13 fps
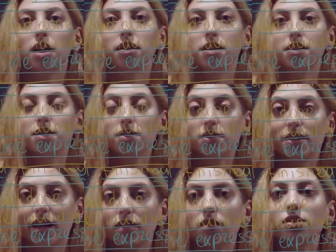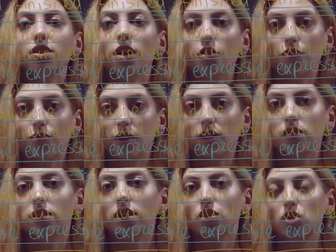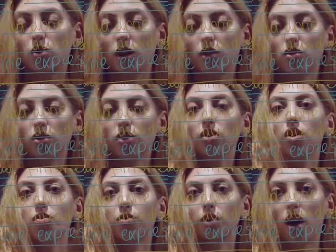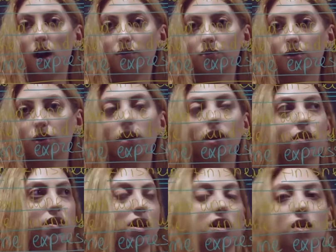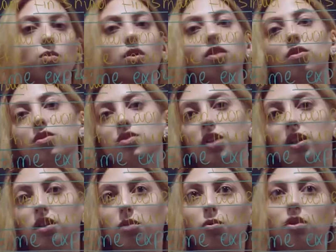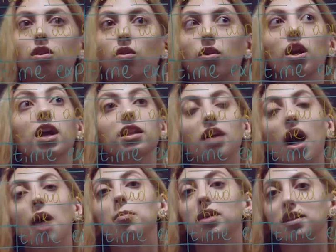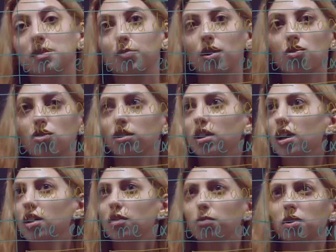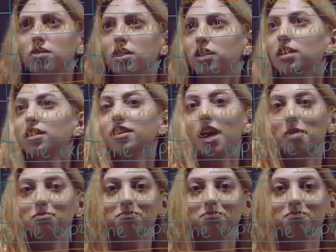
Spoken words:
This is second fixed structure for after as a keyword or signal word or time expression. Where is it? Yeah.